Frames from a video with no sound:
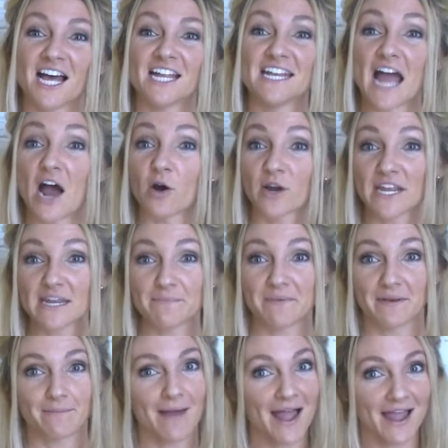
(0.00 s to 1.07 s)
Now keep
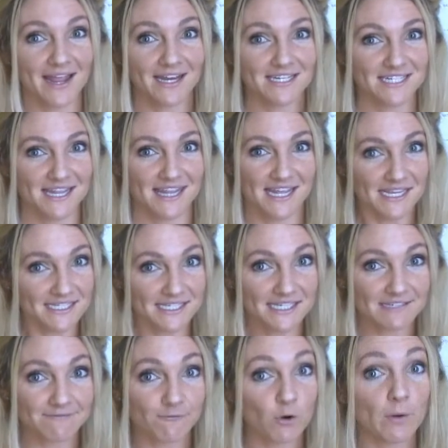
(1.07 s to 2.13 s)
in mind, this
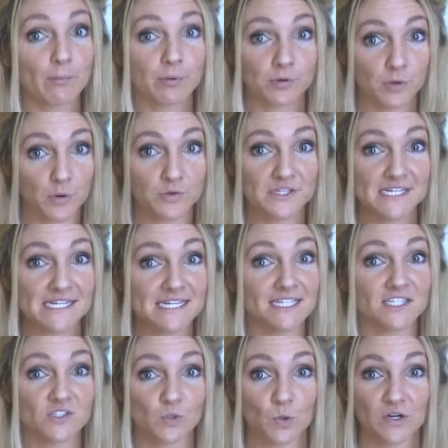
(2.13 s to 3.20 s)
is for protein
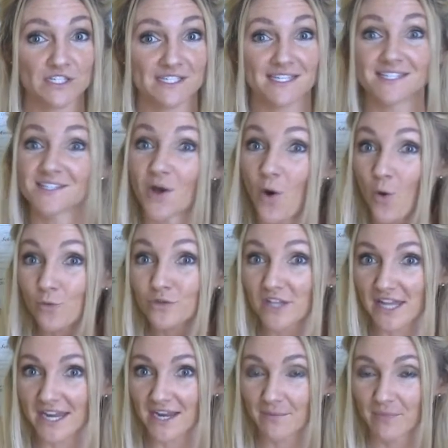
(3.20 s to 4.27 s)
sources
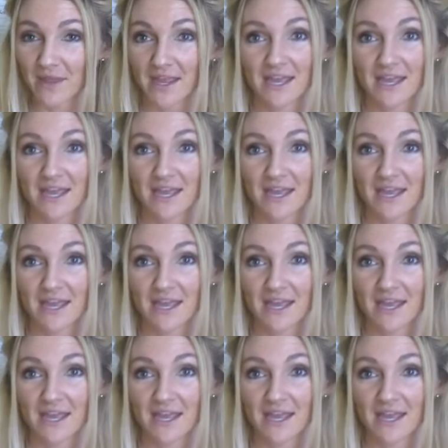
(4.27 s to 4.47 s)
only.